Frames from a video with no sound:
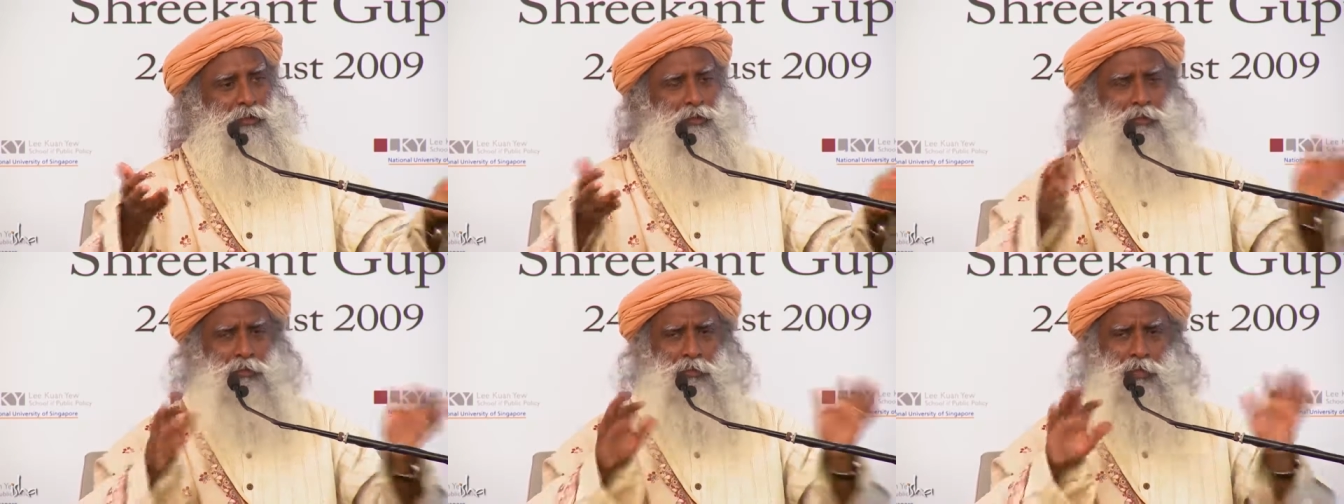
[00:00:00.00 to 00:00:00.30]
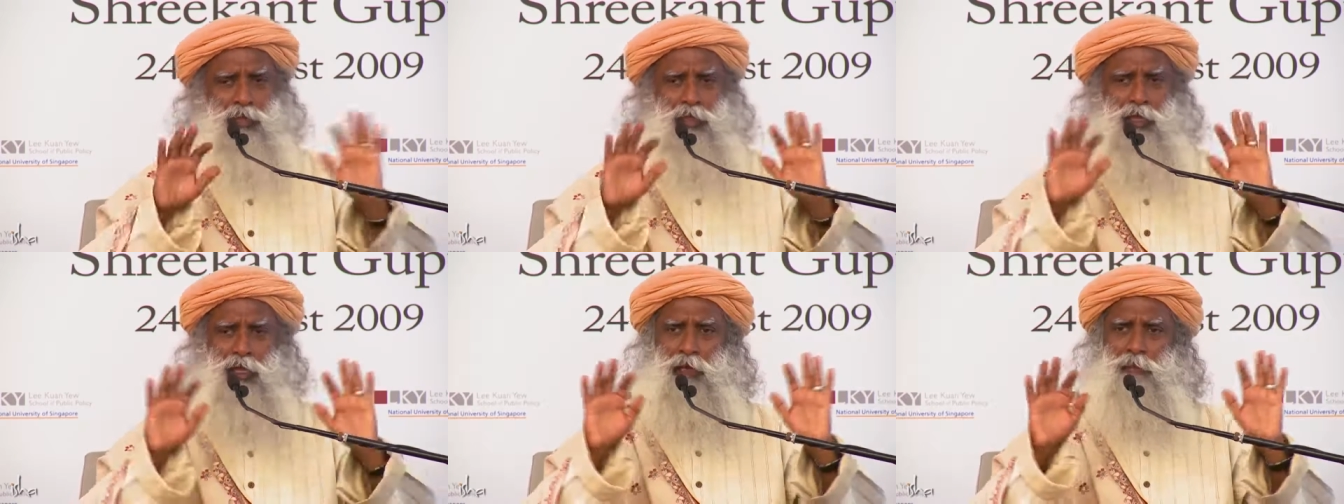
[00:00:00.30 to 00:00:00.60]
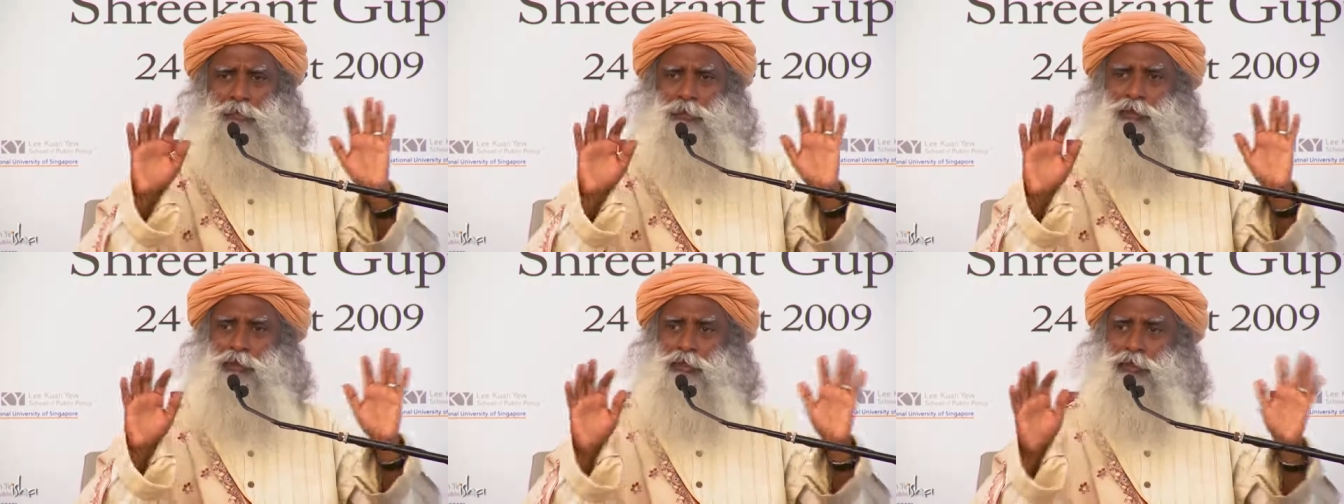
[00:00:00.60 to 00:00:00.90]
Nobody
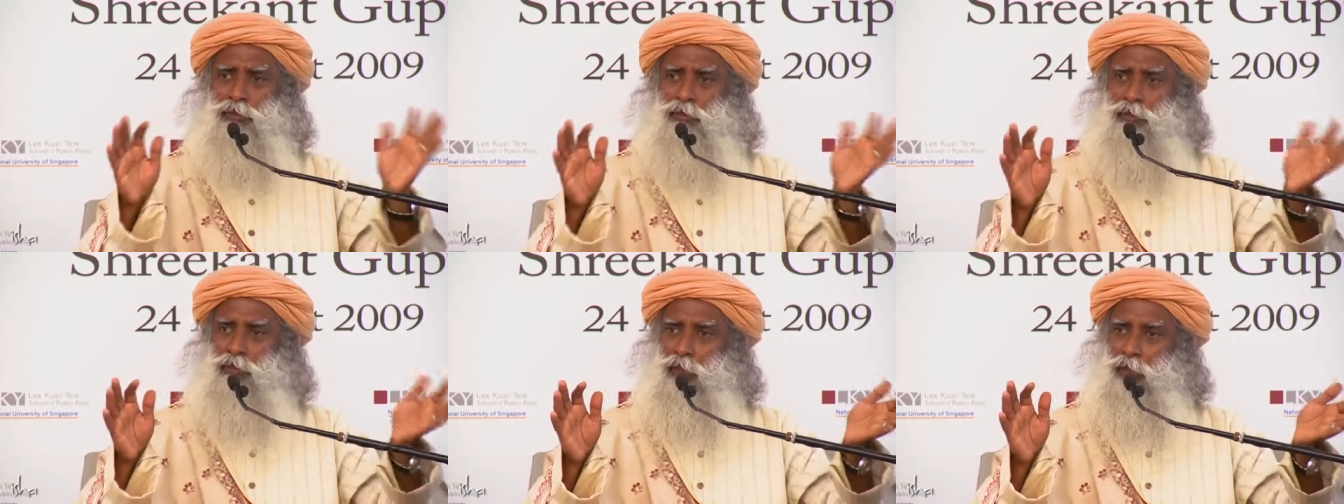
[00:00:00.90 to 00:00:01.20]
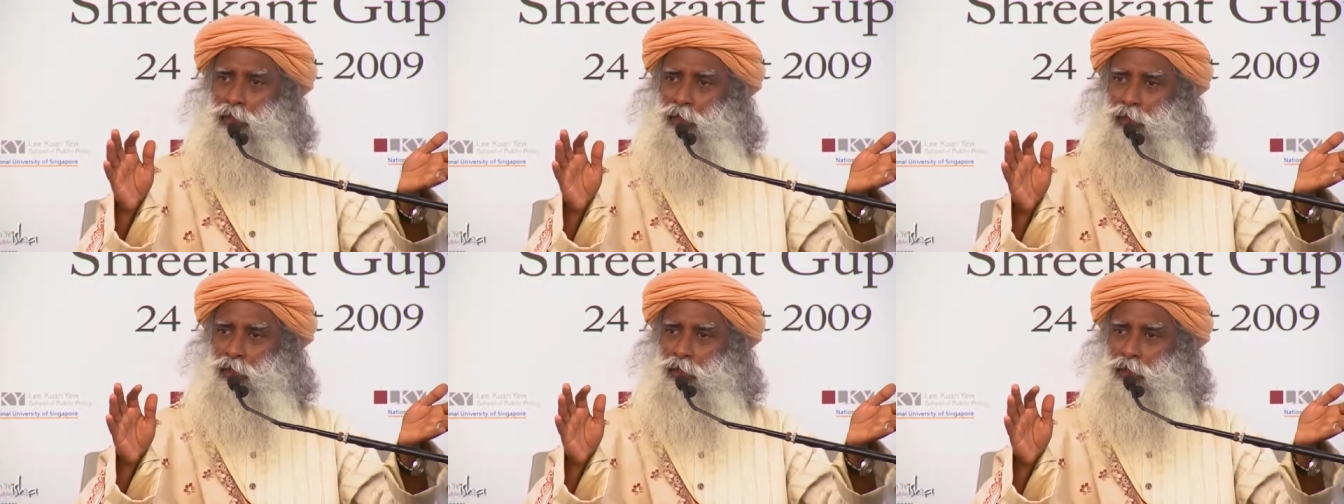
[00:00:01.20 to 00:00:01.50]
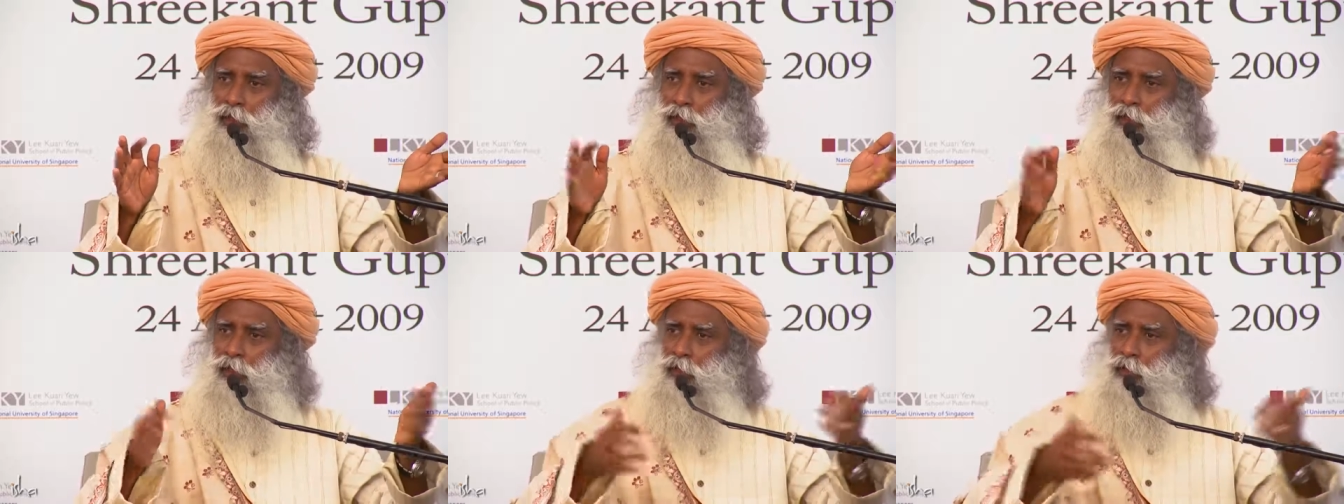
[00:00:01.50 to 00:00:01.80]
happens, it's okay.
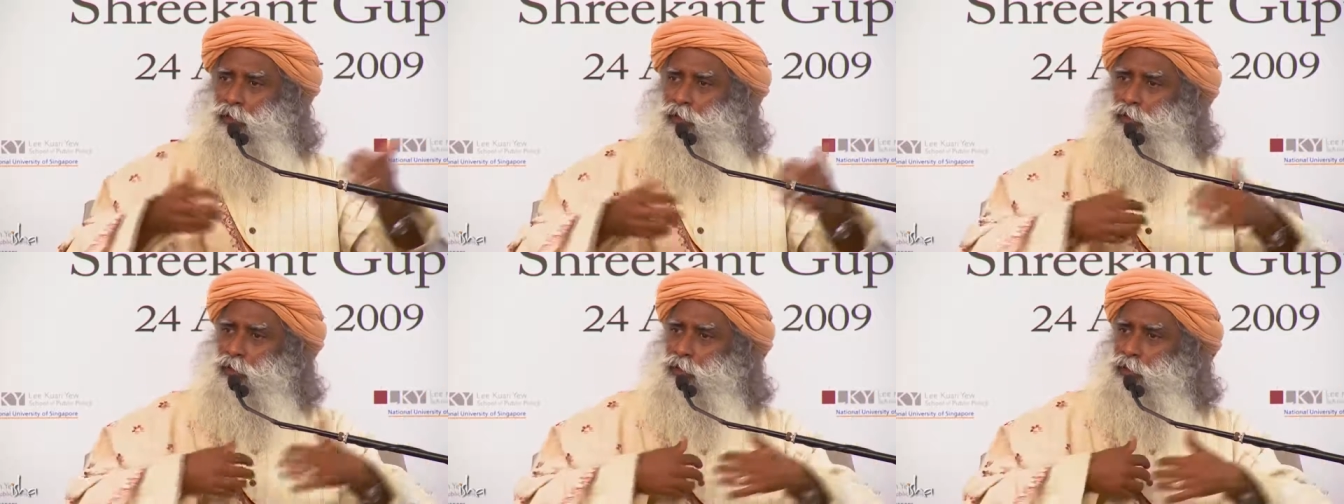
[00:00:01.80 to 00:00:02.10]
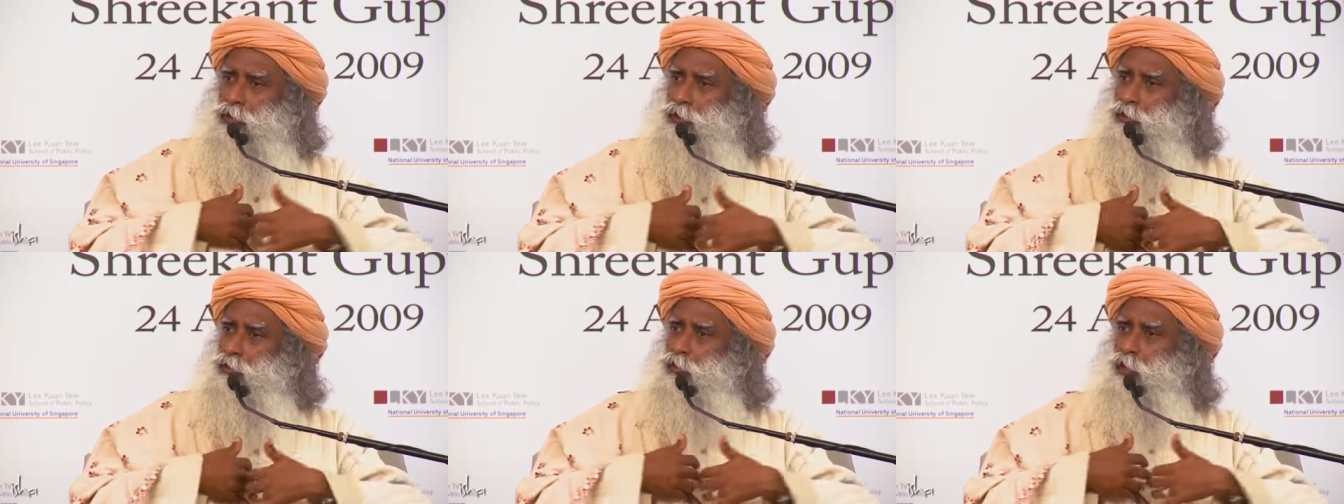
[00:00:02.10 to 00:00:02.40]
This